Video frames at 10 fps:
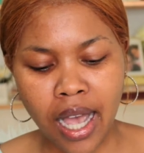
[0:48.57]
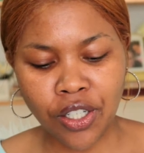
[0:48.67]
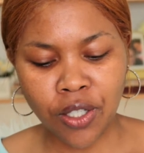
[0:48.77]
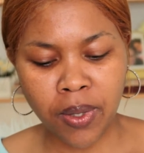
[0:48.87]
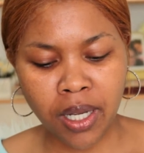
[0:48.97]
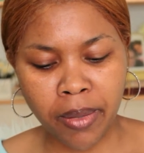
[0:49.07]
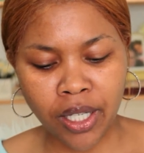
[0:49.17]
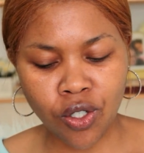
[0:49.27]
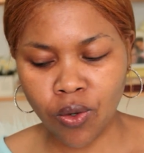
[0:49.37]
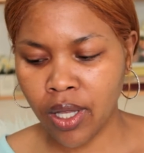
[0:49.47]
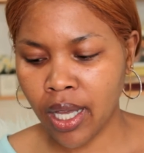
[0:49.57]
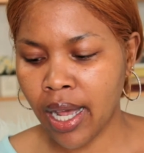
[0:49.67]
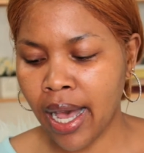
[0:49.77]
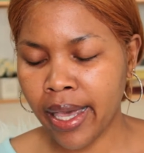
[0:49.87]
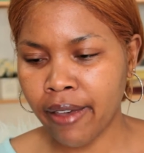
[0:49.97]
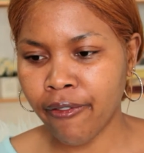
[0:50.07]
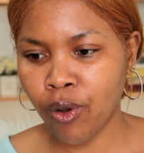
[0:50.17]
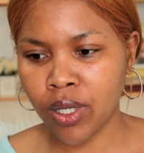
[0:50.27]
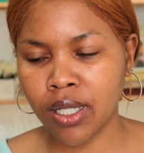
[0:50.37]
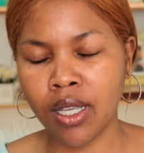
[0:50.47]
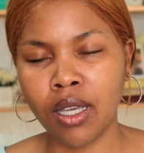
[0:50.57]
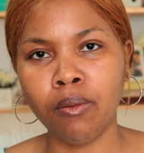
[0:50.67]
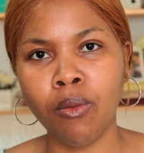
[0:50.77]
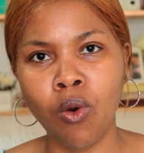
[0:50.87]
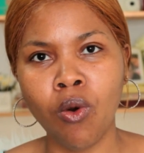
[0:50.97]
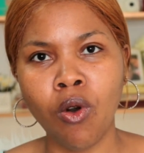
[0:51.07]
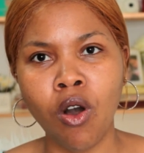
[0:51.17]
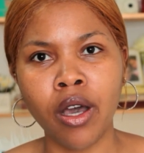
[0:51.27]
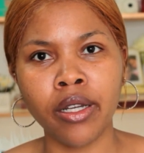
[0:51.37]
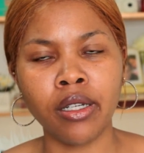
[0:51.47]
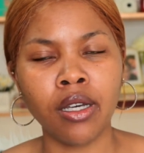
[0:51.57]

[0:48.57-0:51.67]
I just want to make sure that I am focusing more on